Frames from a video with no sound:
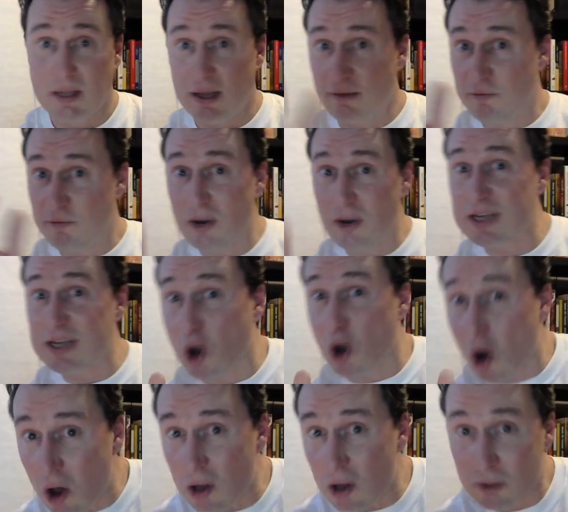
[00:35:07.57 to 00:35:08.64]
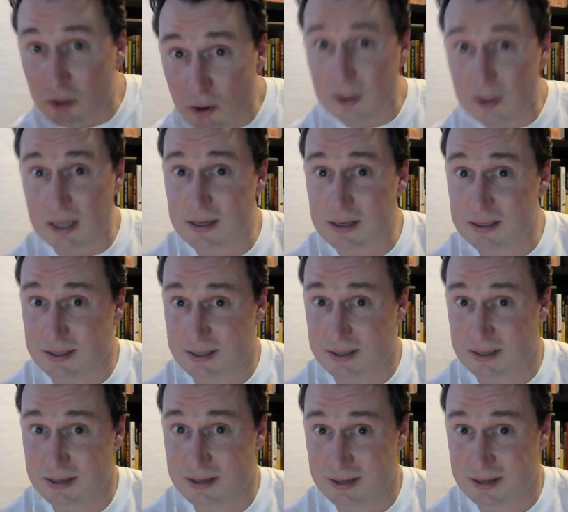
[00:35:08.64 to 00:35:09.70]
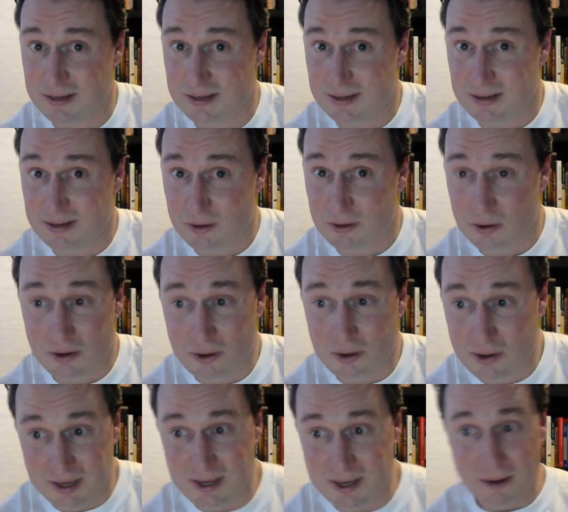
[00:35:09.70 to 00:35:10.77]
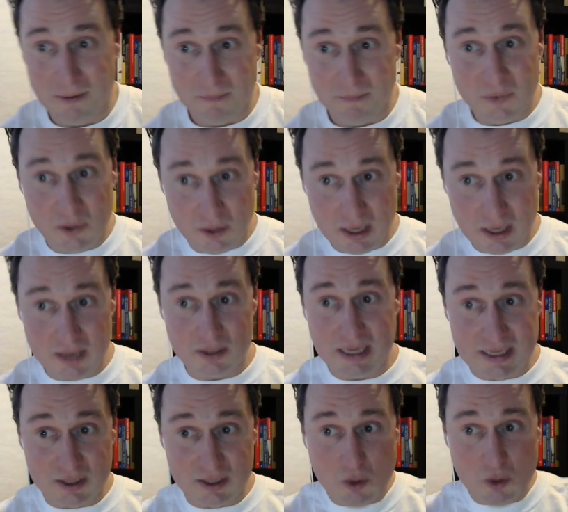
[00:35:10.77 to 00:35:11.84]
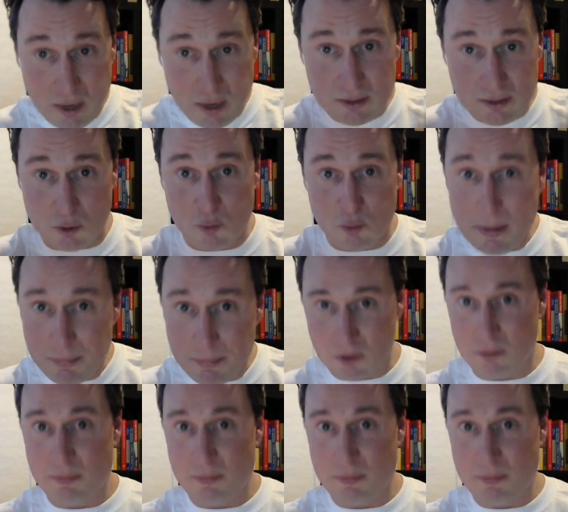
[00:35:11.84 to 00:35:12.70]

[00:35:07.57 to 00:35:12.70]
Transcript: If you guys all do this, you guys, it's going to ripple.